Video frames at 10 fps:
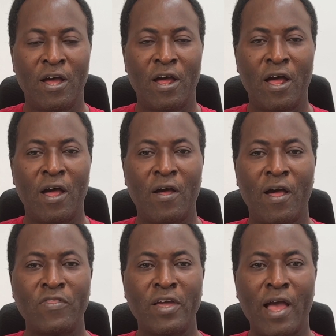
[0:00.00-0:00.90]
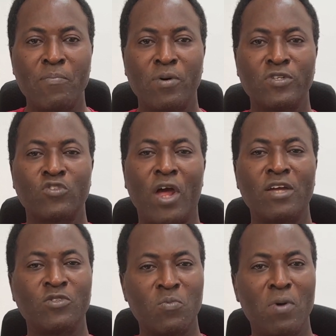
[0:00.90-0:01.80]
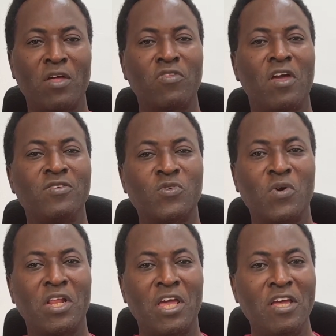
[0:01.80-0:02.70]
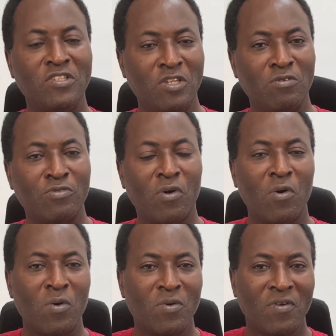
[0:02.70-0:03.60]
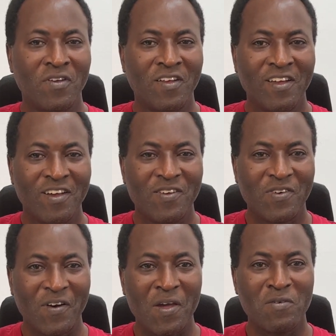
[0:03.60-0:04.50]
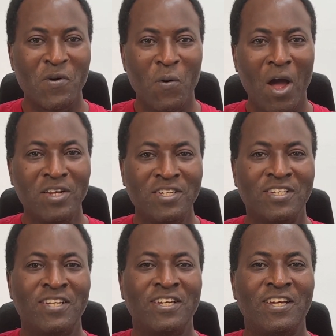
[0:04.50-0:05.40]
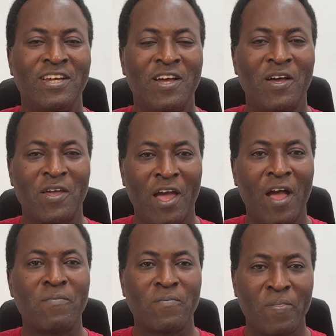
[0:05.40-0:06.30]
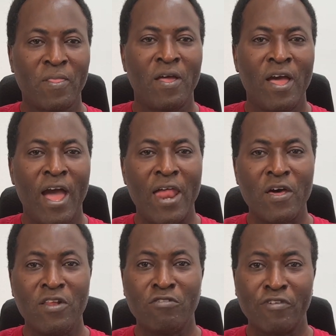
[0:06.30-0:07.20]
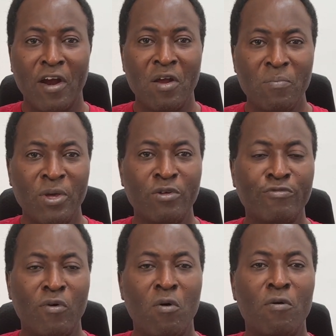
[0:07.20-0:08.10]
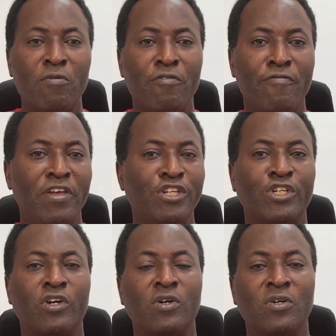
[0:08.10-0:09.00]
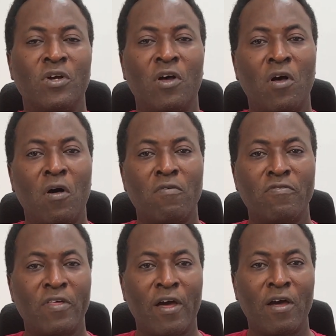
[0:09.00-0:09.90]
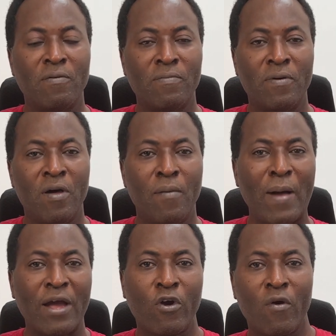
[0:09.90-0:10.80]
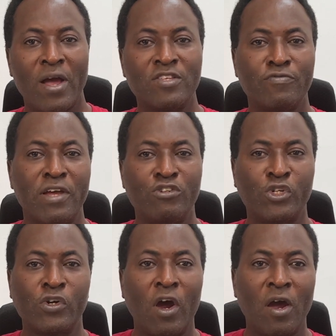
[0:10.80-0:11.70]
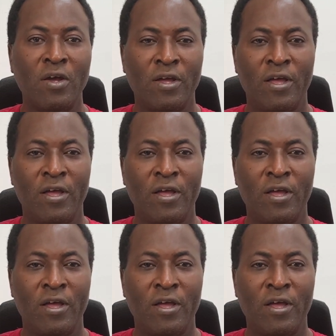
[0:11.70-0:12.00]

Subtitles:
I think Apple is trying to make things really easy for everyone. Yeah. Another very beautiful feature of macOS Ventura